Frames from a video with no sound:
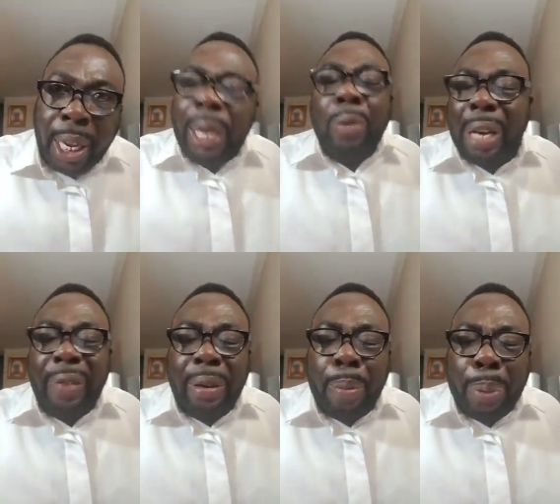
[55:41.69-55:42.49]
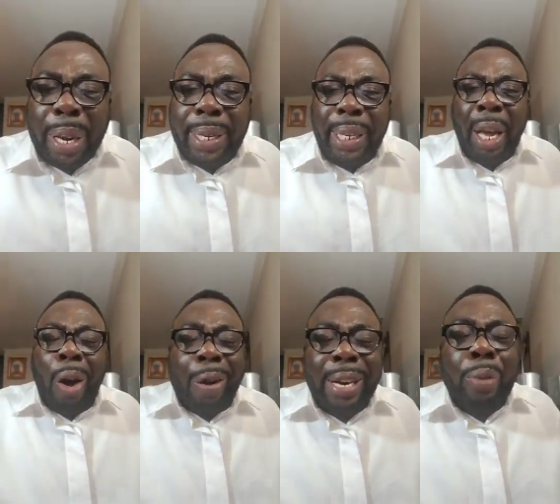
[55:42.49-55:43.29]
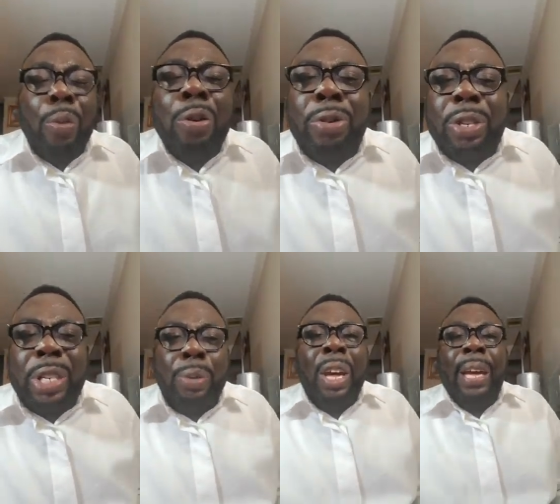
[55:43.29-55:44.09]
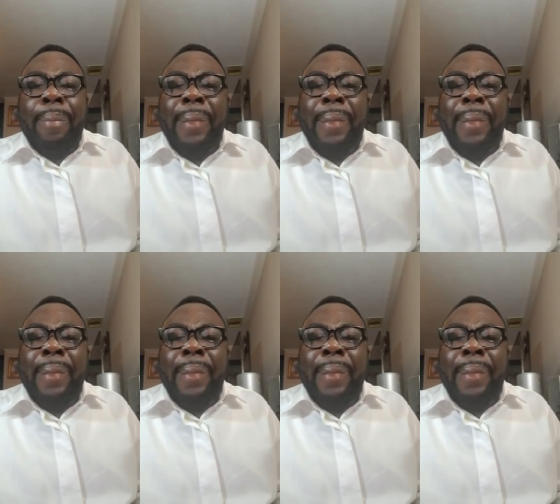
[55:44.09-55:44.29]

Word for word: They will never repent. Only they want to see you.